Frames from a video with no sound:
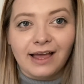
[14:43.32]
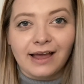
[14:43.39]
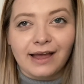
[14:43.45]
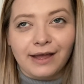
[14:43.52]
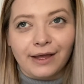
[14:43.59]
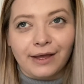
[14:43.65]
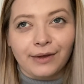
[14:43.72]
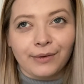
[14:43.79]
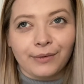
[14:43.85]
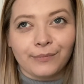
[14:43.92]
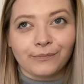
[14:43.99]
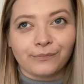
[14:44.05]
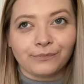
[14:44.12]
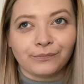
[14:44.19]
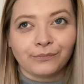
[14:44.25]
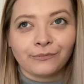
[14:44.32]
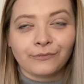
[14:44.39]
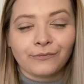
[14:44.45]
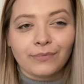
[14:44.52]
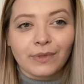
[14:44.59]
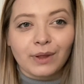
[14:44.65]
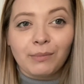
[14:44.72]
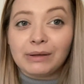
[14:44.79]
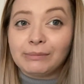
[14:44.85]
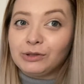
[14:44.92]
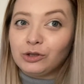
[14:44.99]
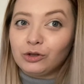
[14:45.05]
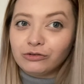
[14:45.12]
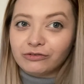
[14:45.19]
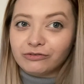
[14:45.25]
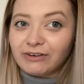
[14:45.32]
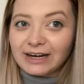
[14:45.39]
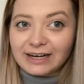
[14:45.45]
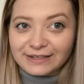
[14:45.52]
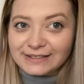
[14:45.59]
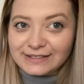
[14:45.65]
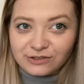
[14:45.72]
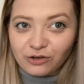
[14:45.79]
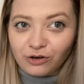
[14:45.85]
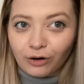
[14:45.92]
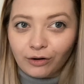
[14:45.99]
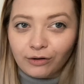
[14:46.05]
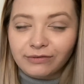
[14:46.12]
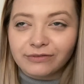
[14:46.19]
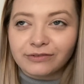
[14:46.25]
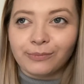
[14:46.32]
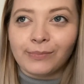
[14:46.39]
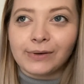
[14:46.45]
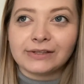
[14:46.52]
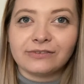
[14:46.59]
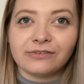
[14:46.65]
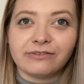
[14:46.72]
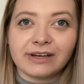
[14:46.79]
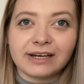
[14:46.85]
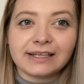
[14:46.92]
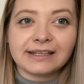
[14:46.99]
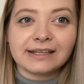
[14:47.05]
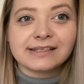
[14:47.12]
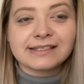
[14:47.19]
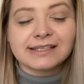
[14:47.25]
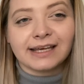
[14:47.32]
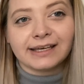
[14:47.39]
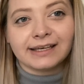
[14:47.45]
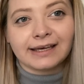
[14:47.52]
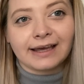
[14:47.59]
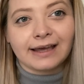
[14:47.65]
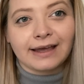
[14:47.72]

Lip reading: maybe not very soft, but very nice like